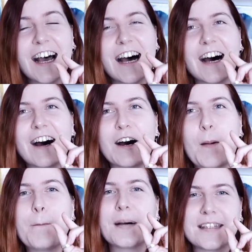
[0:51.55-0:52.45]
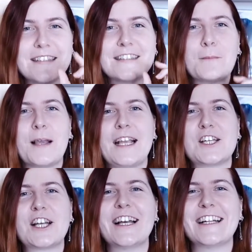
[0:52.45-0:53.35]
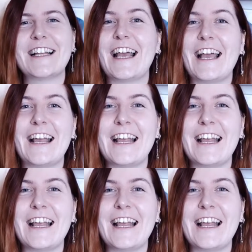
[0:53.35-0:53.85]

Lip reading: participation